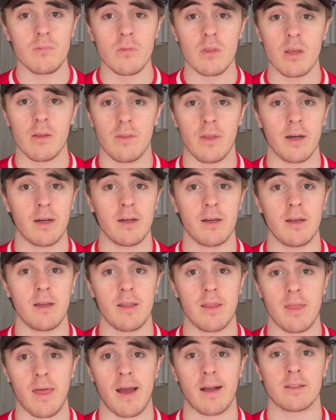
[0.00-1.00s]

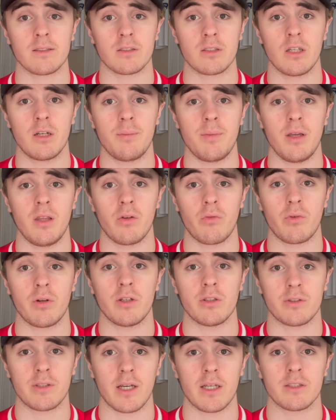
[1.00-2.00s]
that's going to be the
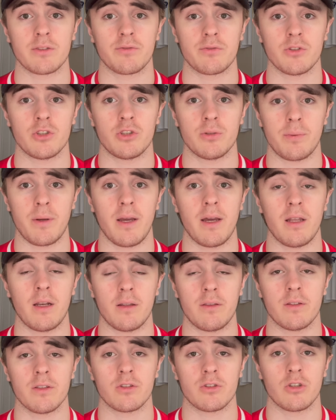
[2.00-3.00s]
real test for Japan
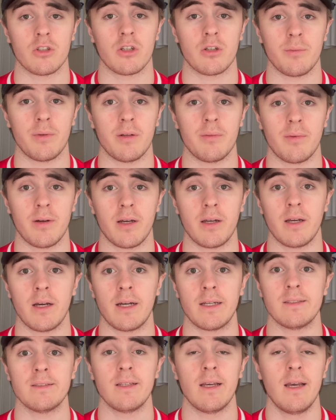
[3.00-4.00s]
at this tournament in my
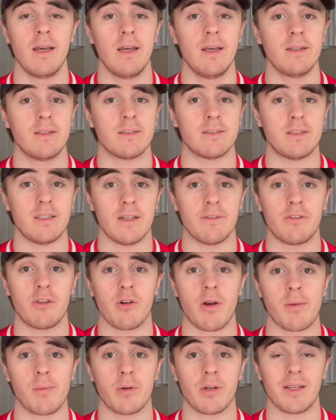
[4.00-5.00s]
eyes, to see if
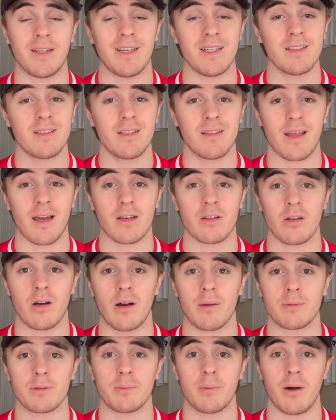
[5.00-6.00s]
they're able to get to that
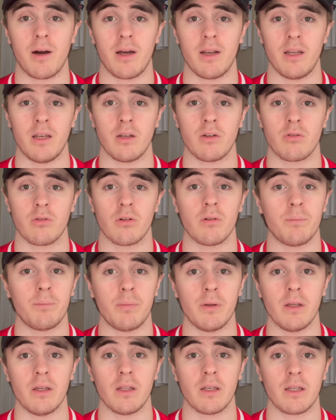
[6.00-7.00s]
top spot in Group
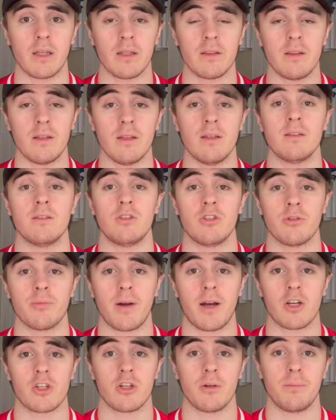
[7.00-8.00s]
B and get the easier
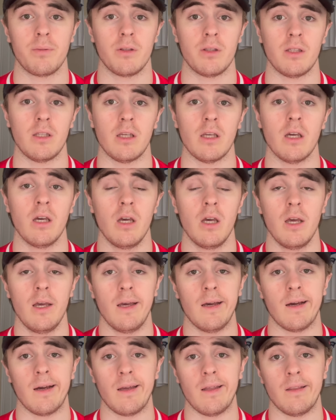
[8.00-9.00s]
matchup in the
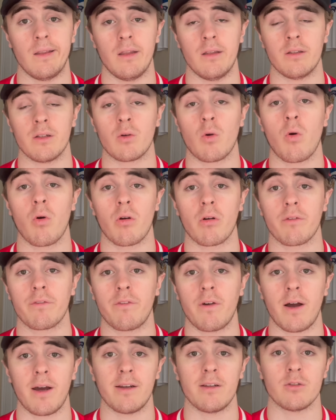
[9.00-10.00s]

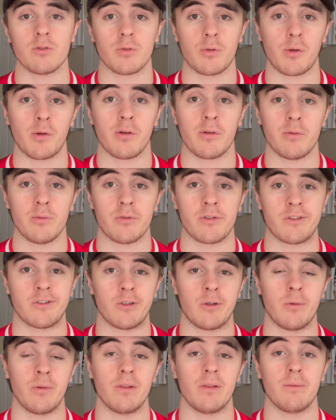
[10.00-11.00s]
quarterfinals, where
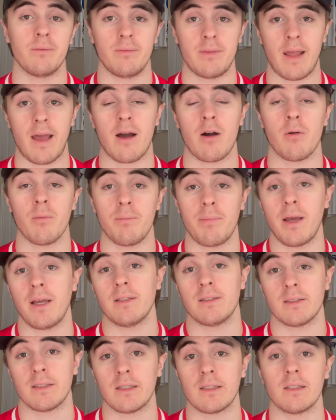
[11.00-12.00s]
you'll now
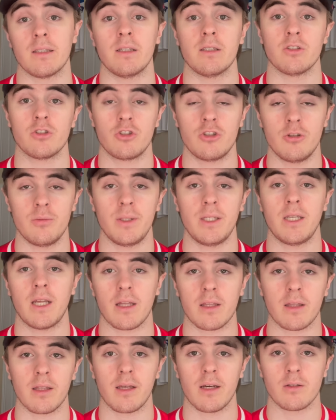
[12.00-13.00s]
basically, assuming
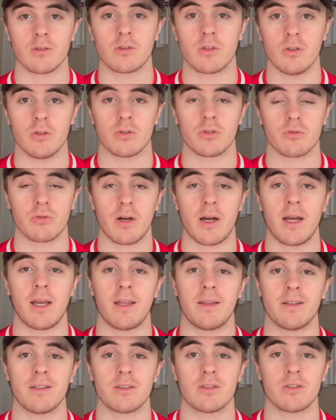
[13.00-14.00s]
nothing else goes awry
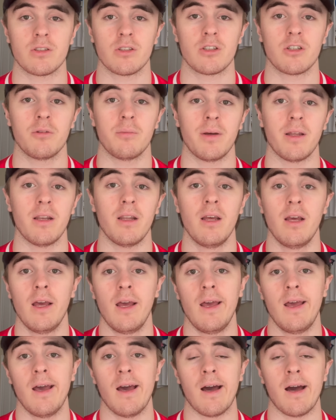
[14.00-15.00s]
in this tournament,
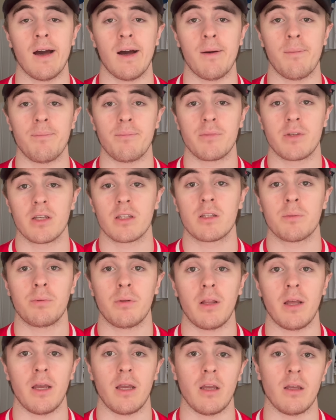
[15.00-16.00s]
get to
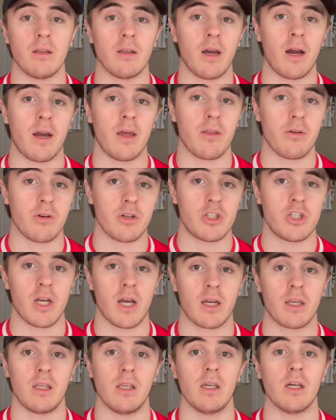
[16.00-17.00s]
play either a
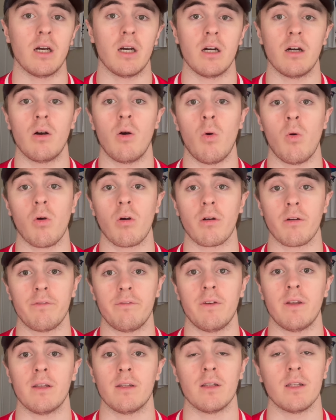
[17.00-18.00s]
Czechia or a
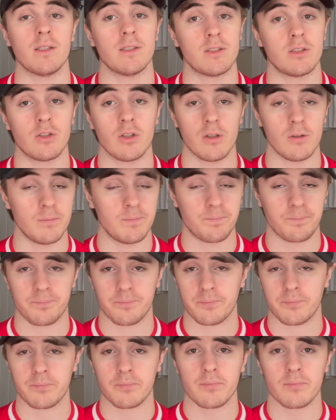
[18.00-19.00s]
Finland. So
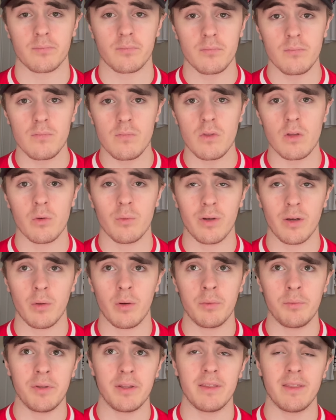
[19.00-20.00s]

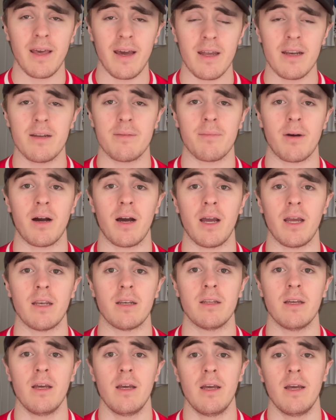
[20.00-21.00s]
with that in
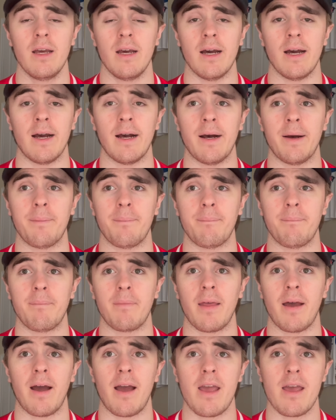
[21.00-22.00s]
mind, I
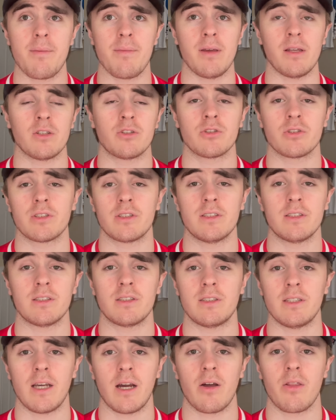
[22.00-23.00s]
am interested to
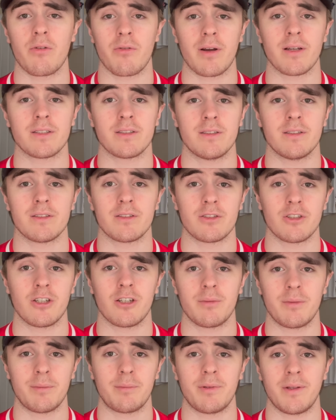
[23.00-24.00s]
see how the rest of this
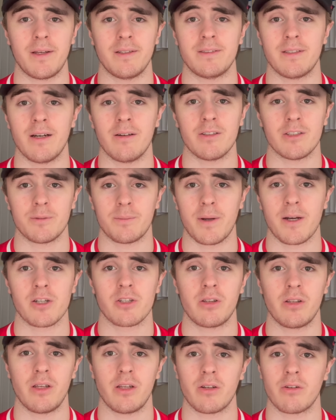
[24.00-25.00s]
tournament plays out,
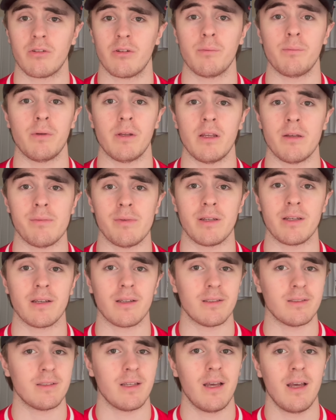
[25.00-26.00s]
especially in Group B,
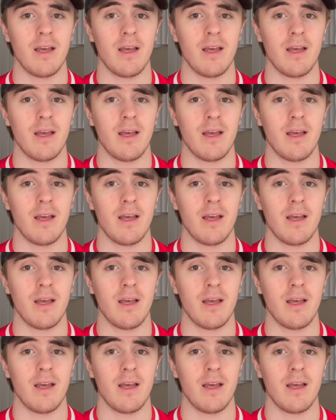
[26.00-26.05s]
because